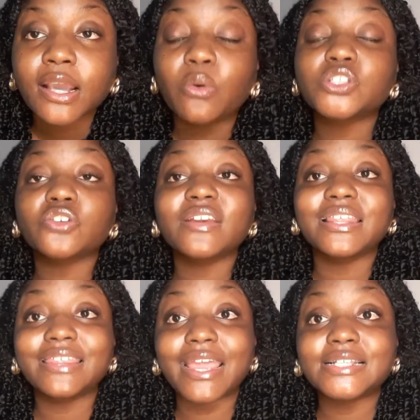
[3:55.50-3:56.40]
what's
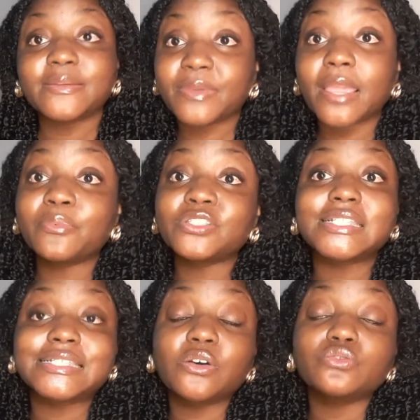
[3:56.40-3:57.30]
already there to be able to
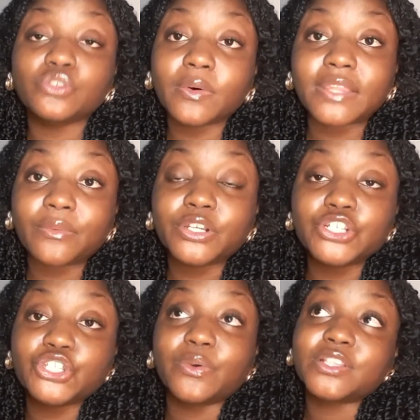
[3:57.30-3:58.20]
still do what they want to
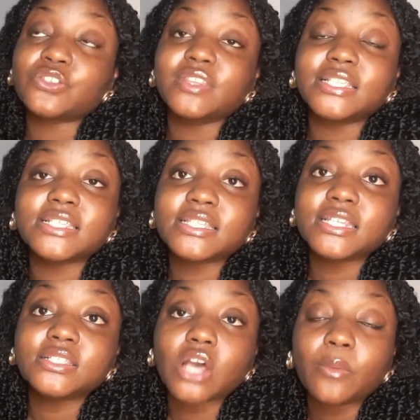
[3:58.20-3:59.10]
do. And so this is an
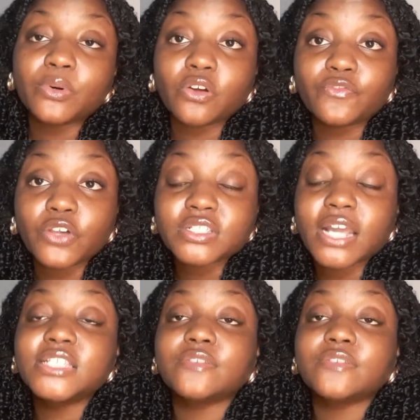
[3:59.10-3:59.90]
example of those kinds